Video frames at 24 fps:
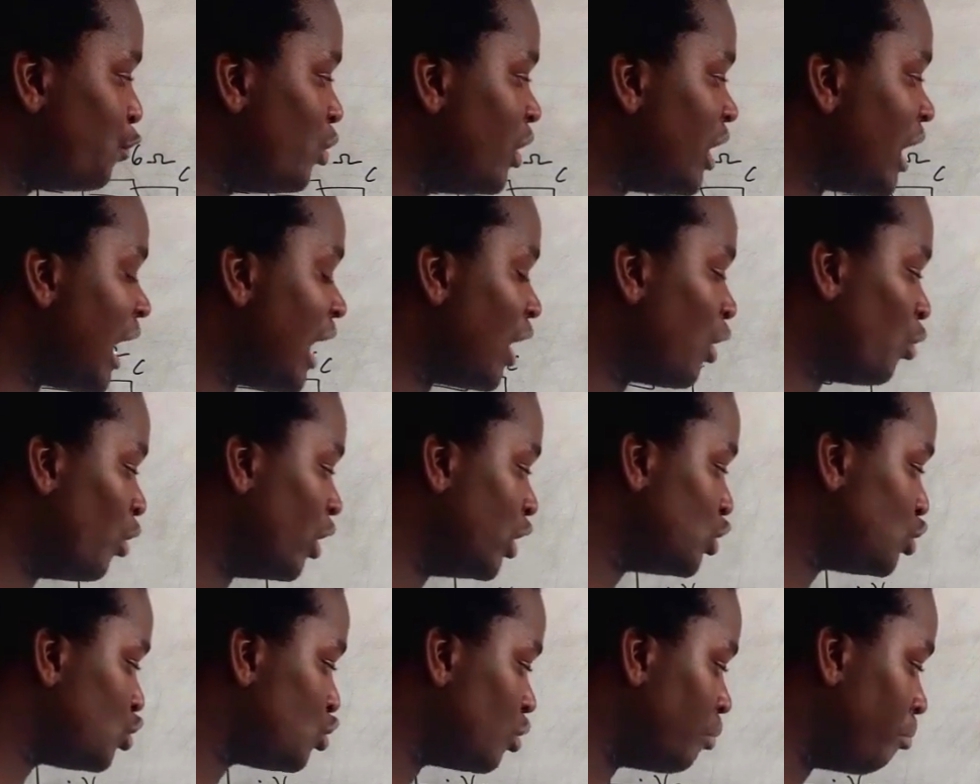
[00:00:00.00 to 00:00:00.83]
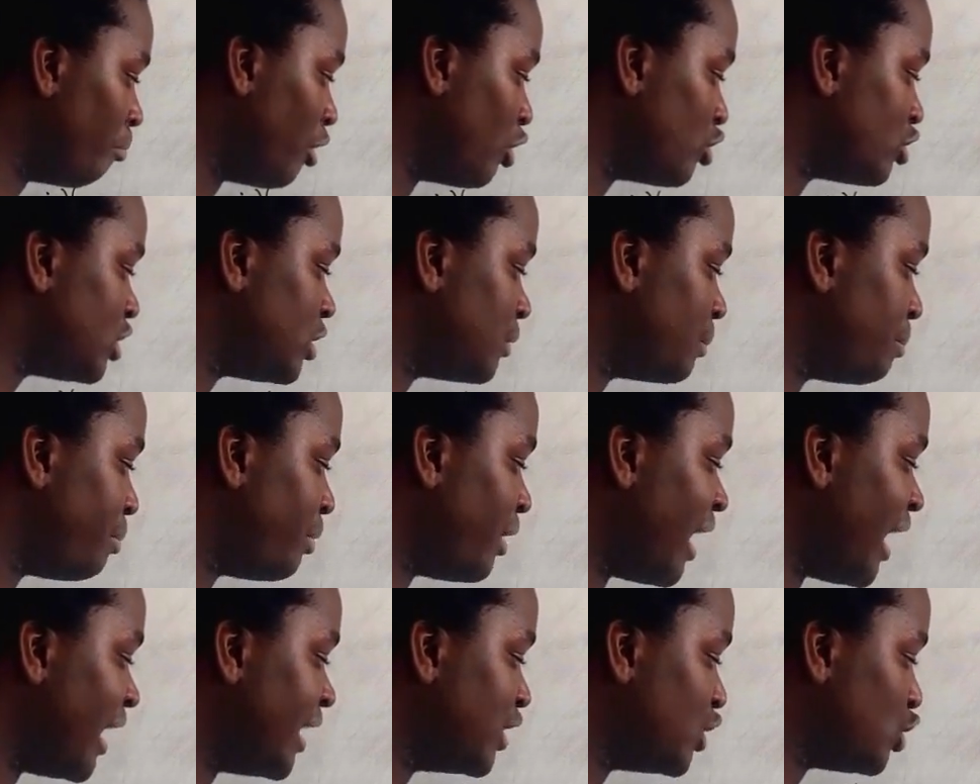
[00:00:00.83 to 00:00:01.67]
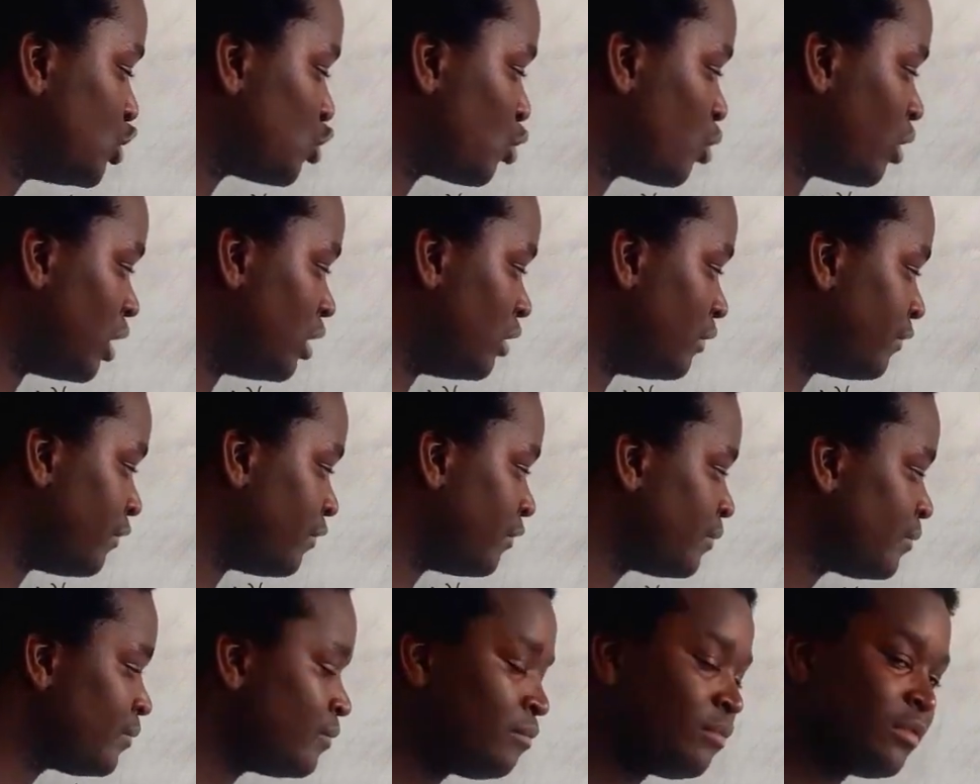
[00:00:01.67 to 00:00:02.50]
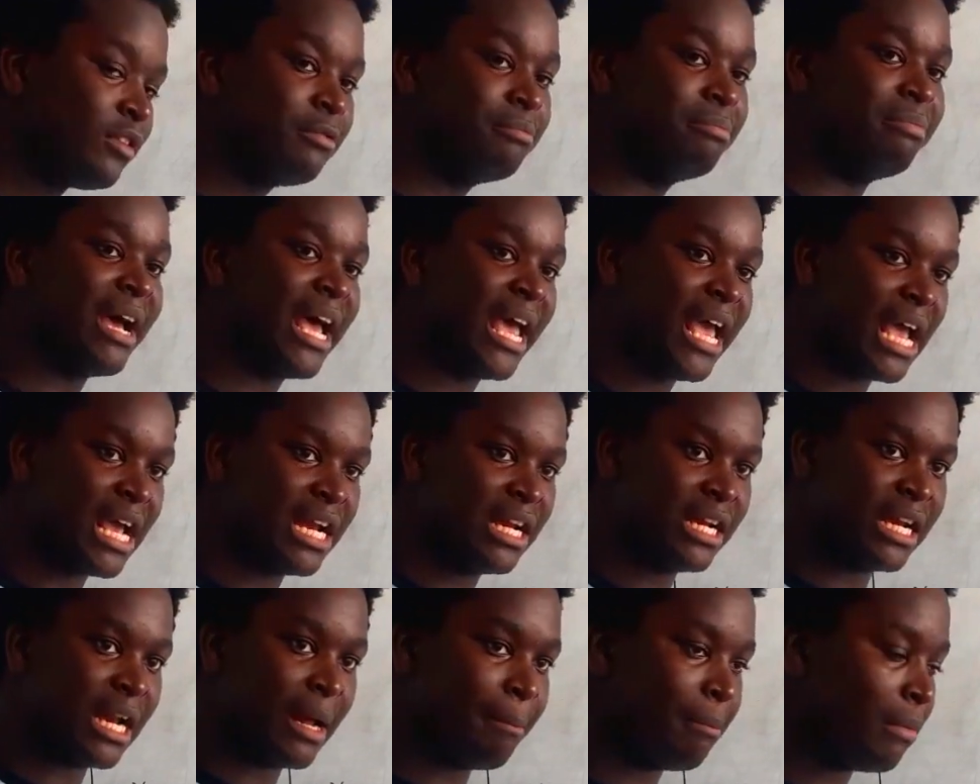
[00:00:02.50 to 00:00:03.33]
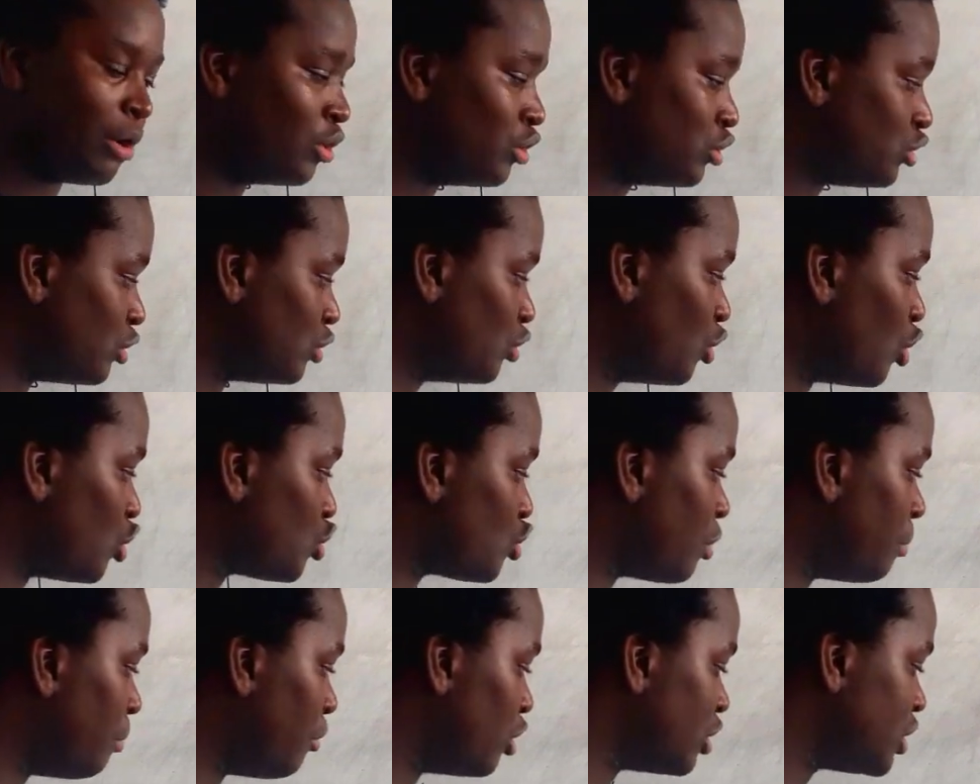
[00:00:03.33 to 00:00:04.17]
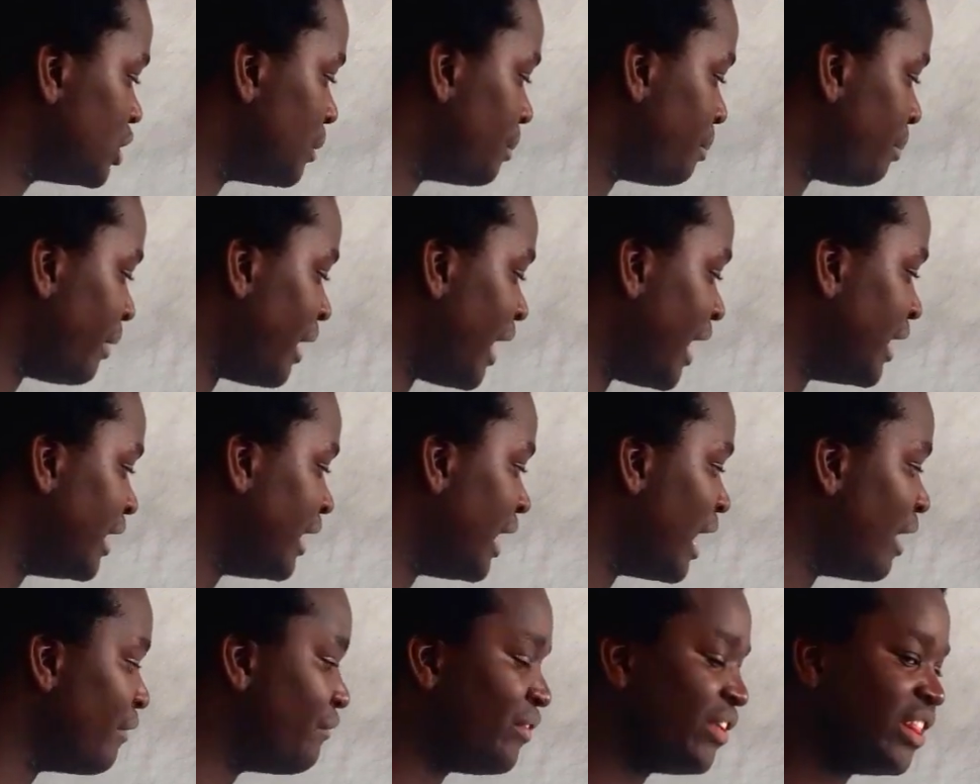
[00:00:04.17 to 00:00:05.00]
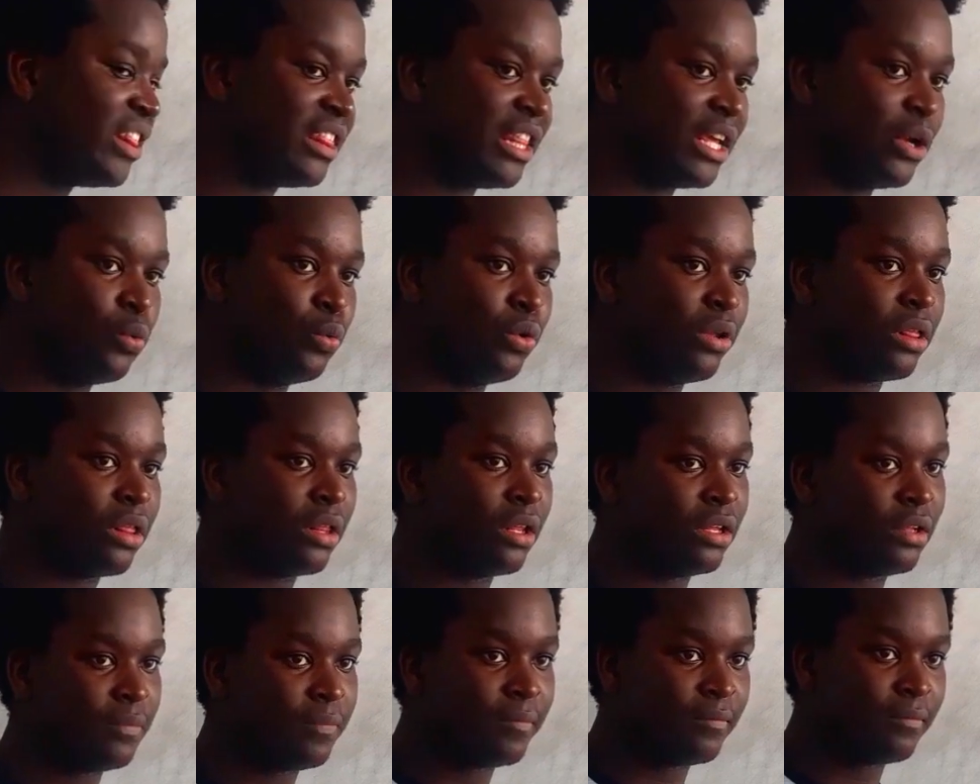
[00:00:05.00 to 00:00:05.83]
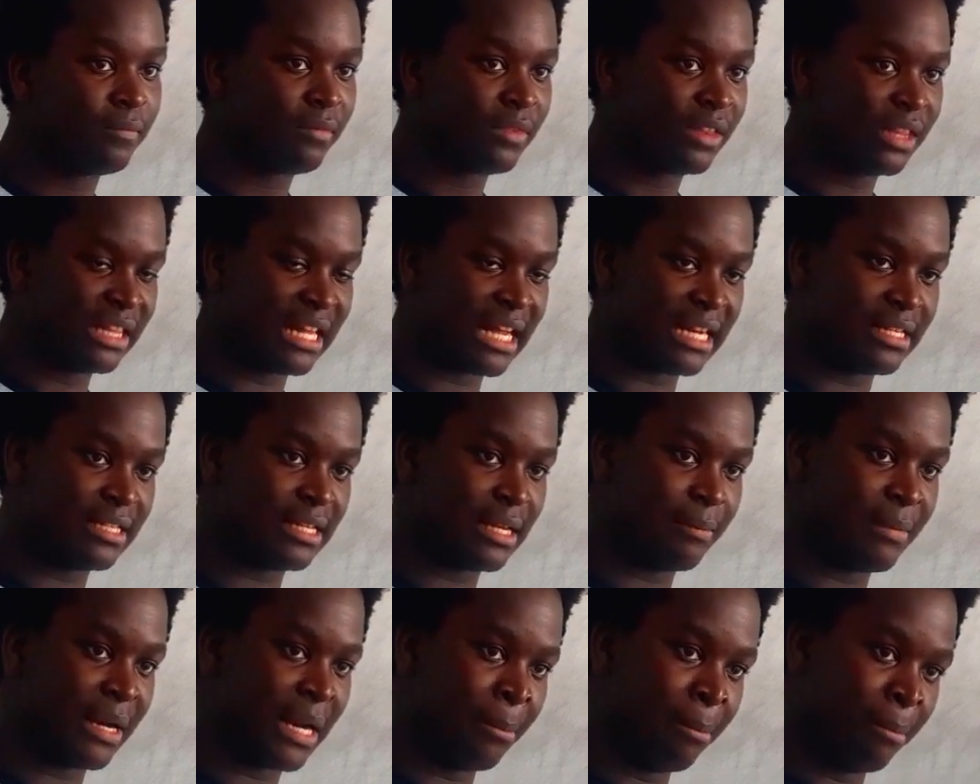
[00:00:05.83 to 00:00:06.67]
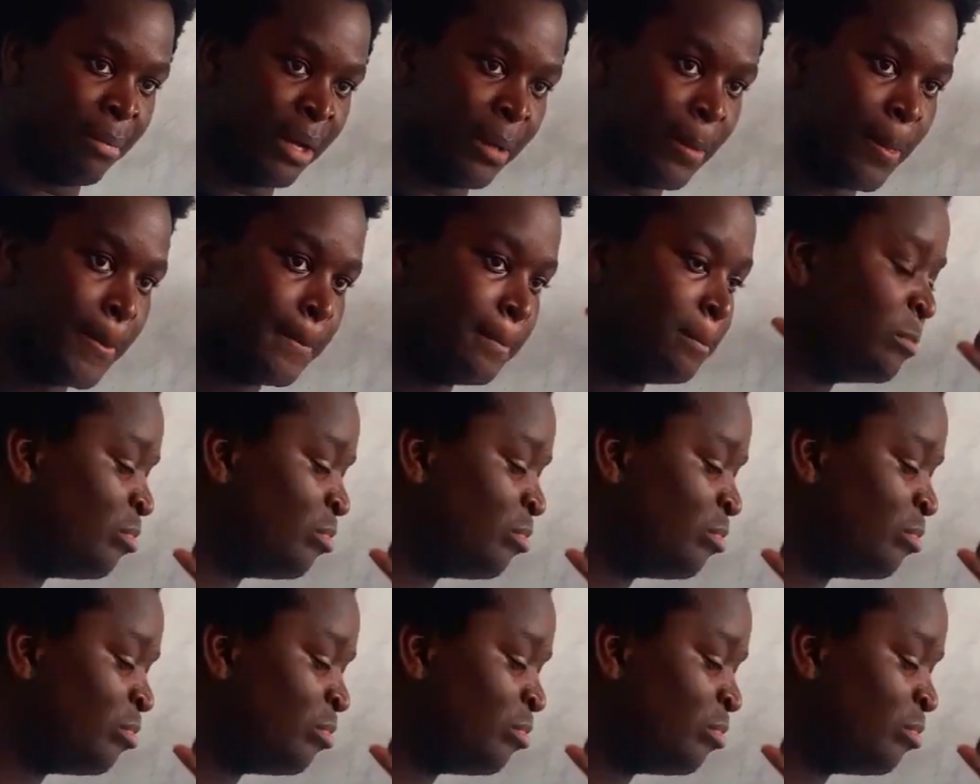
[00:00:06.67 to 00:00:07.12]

we are going to multiply 12 by any number, we should also multiply everything with that same number.